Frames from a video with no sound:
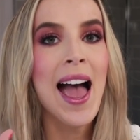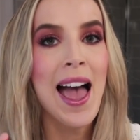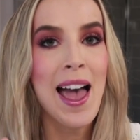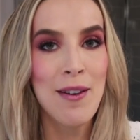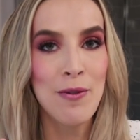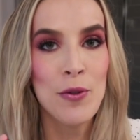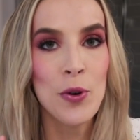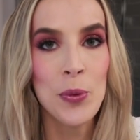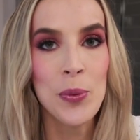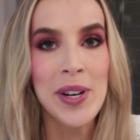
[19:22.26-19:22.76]

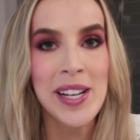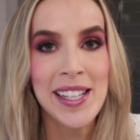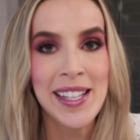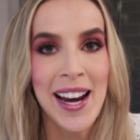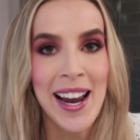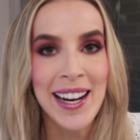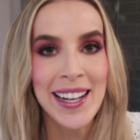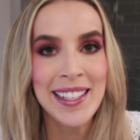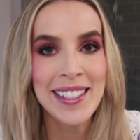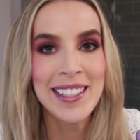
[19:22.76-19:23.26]
every
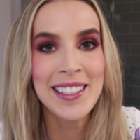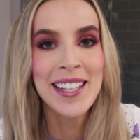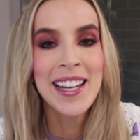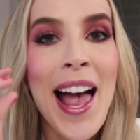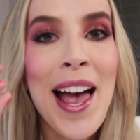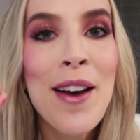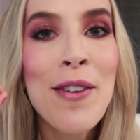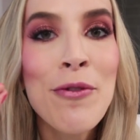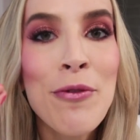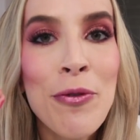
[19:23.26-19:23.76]
night,
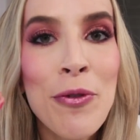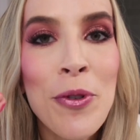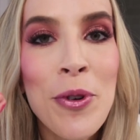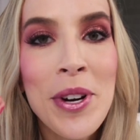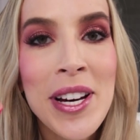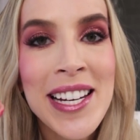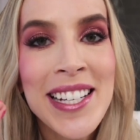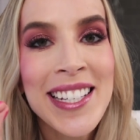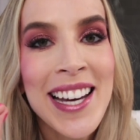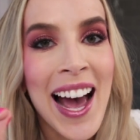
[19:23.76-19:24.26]

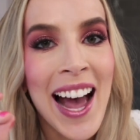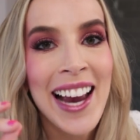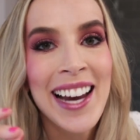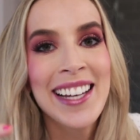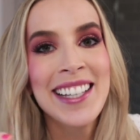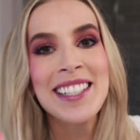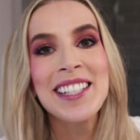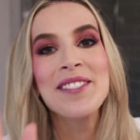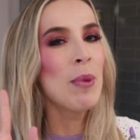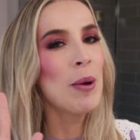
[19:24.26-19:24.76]
every
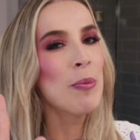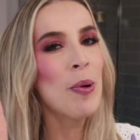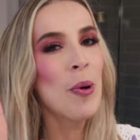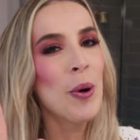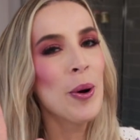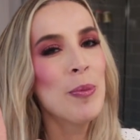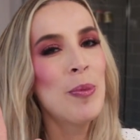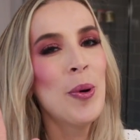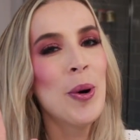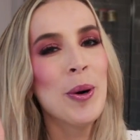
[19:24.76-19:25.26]
night. My
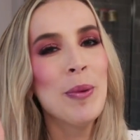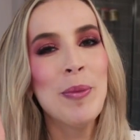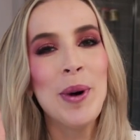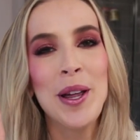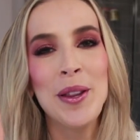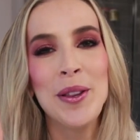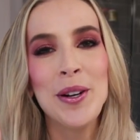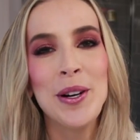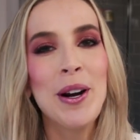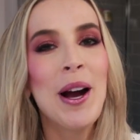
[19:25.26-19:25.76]
poor, poor
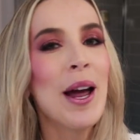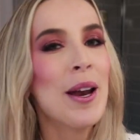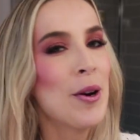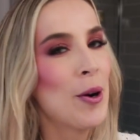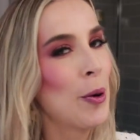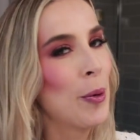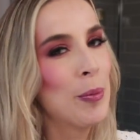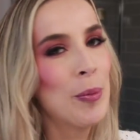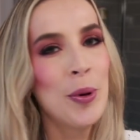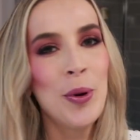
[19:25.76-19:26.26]
mother and
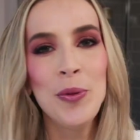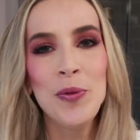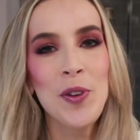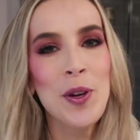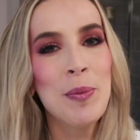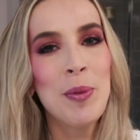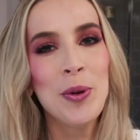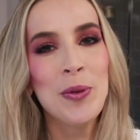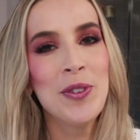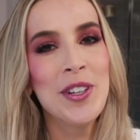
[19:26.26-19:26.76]
her
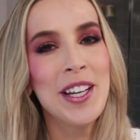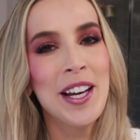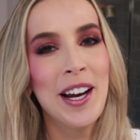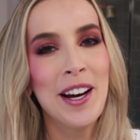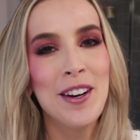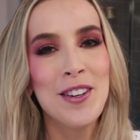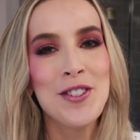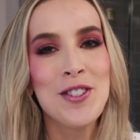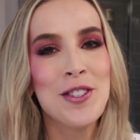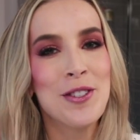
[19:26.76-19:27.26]
poofy, poofy
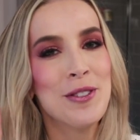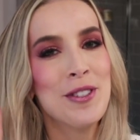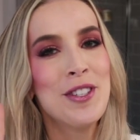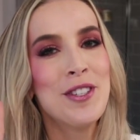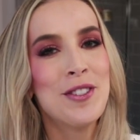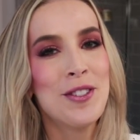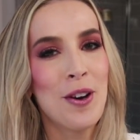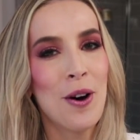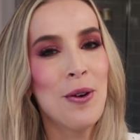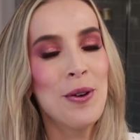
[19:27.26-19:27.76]
hair, she
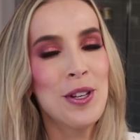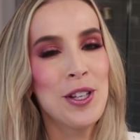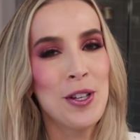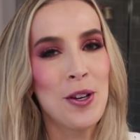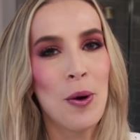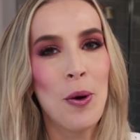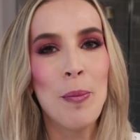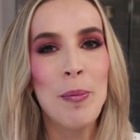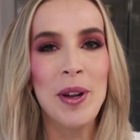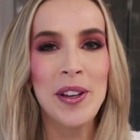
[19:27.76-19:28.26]
was so
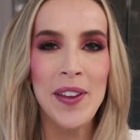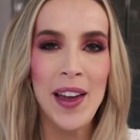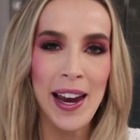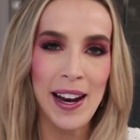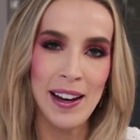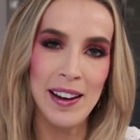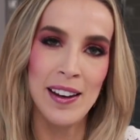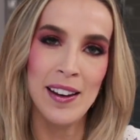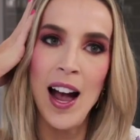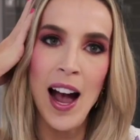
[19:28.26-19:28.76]
cute, but
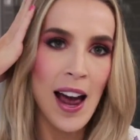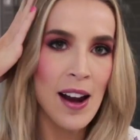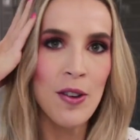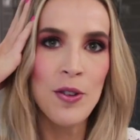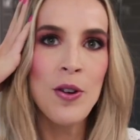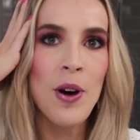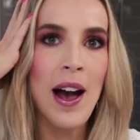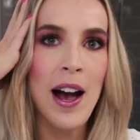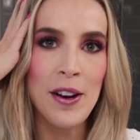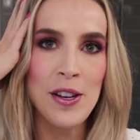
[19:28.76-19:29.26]
like, I
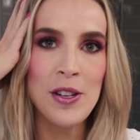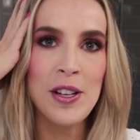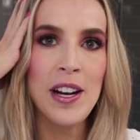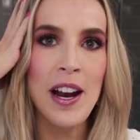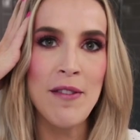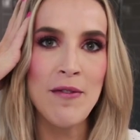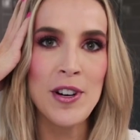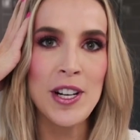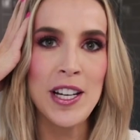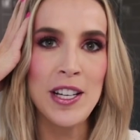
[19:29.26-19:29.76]
don't know how you could
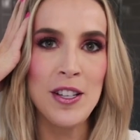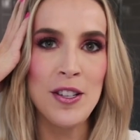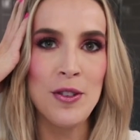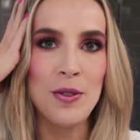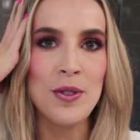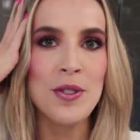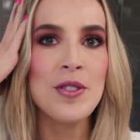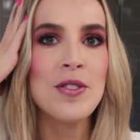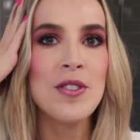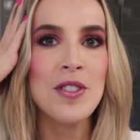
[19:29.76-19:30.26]
ever get
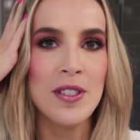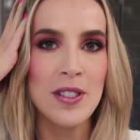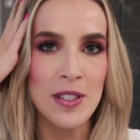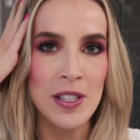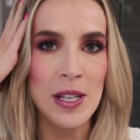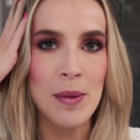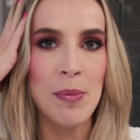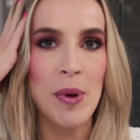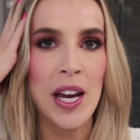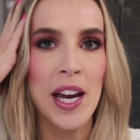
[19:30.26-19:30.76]
used to
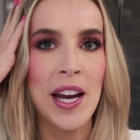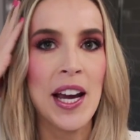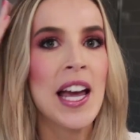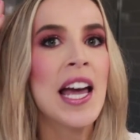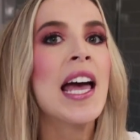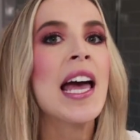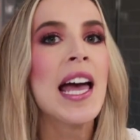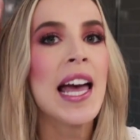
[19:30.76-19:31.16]
sleeping